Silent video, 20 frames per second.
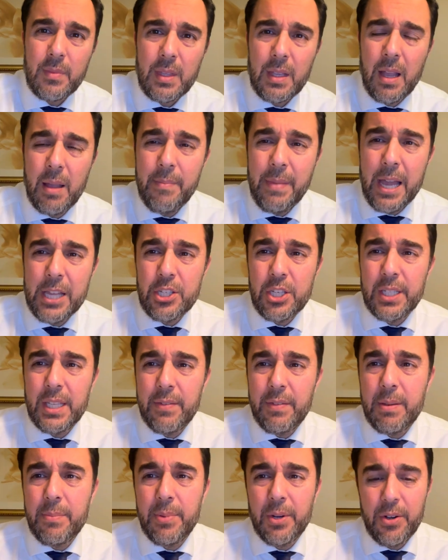imagine
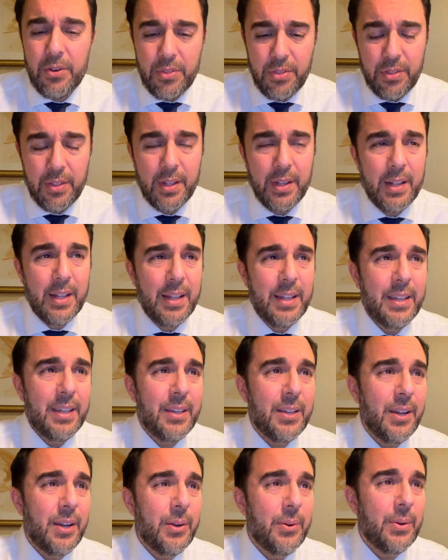giving birth you
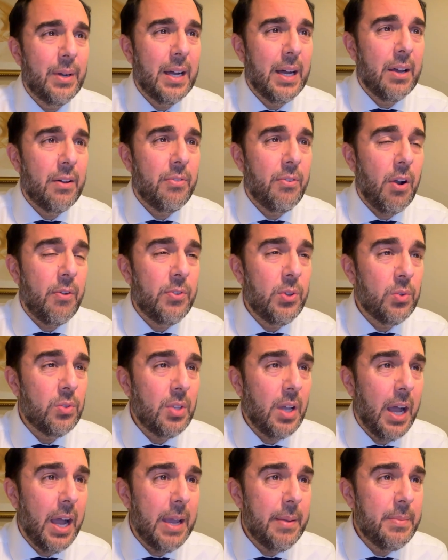know, uh, a few
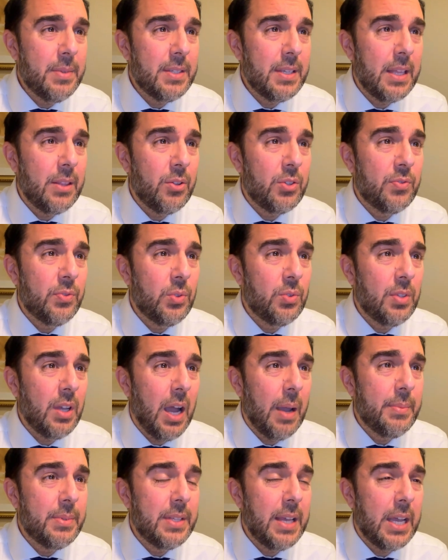times, and those few
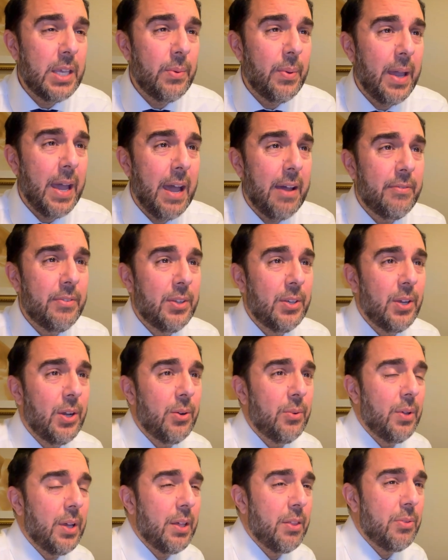times now you have, you
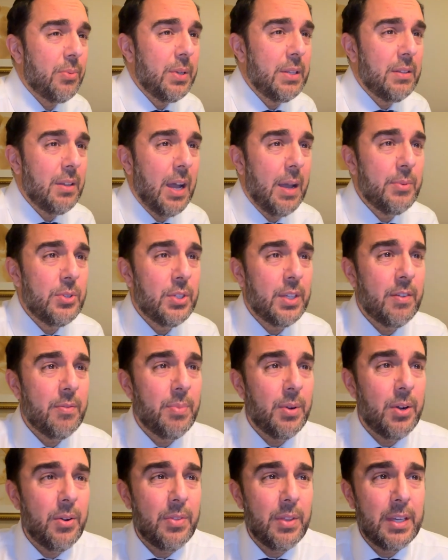know, uh, three times you give
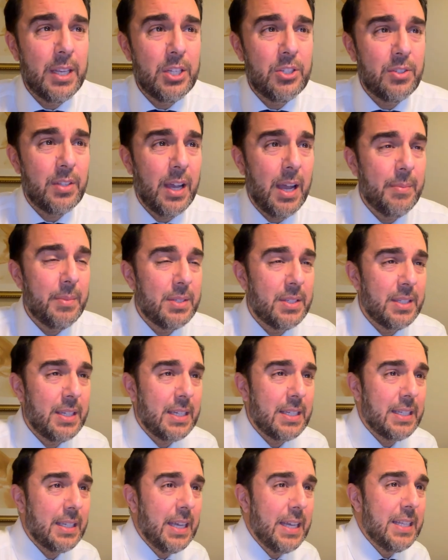birth, and each time is
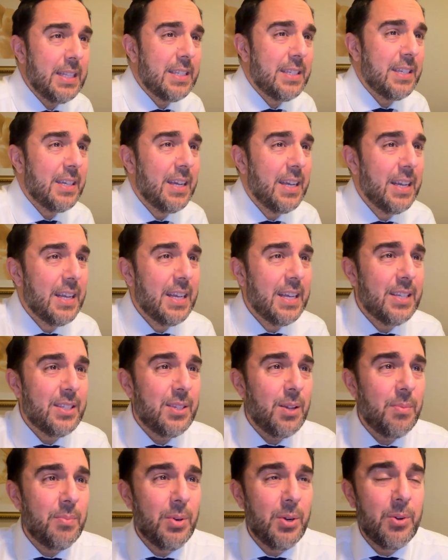six kids.
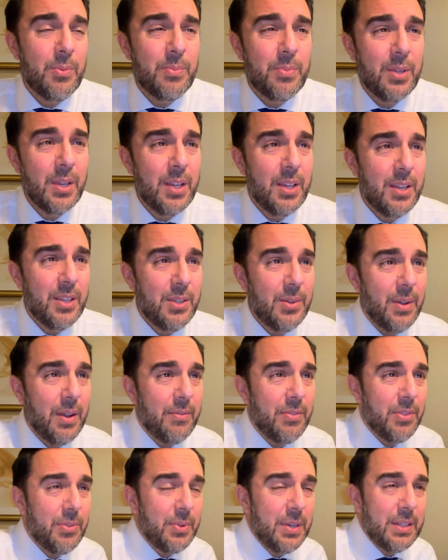So boom, you
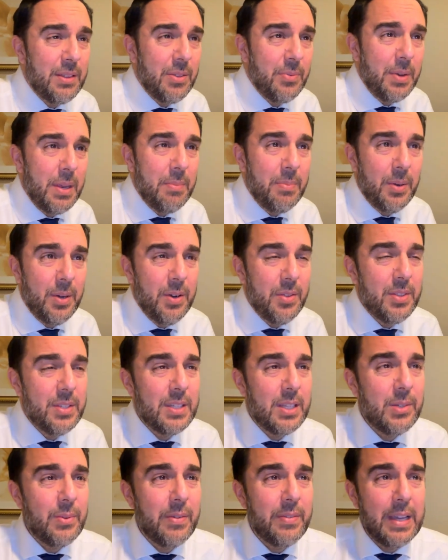have three three births,
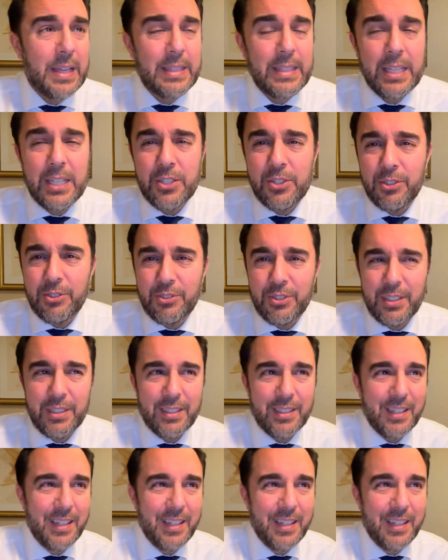and you have eighteen children.